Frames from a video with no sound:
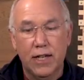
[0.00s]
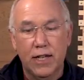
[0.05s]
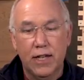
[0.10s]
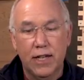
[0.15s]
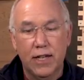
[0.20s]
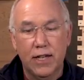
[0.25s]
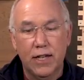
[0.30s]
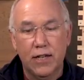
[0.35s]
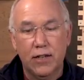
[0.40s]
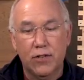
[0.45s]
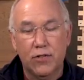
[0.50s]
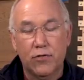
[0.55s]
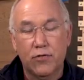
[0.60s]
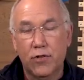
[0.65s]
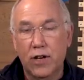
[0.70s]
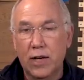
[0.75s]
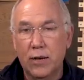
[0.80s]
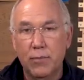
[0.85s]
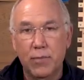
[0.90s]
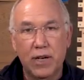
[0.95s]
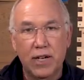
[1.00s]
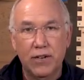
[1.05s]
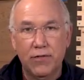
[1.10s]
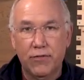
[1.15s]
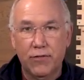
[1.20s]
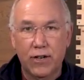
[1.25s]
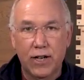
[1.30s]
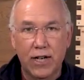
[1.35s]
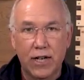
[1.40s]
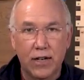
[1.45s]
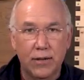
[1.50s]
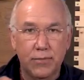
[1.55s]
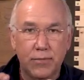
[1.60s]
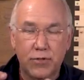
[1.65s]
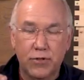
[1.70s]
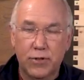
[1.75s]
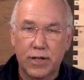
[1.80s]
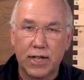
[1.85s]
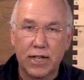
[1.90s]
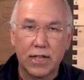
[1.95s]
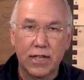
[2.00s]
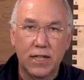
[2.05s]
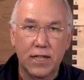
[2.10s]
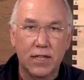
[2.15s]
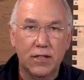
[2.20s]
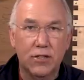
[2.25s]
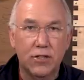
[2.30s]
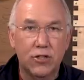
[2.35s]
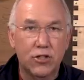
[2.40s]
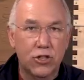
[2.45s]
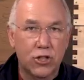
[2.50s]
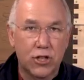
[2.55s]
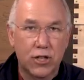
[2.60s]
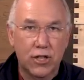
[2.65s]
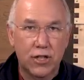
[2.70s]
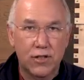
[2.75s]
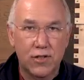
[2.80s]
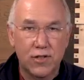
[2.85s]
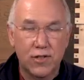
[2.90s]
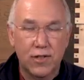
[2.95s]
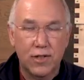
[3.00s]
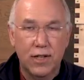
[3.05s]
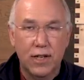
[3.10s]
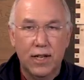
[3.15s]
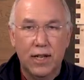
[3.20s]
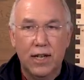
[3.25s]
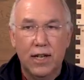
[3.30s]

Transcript: it is frame by frame directly into jars,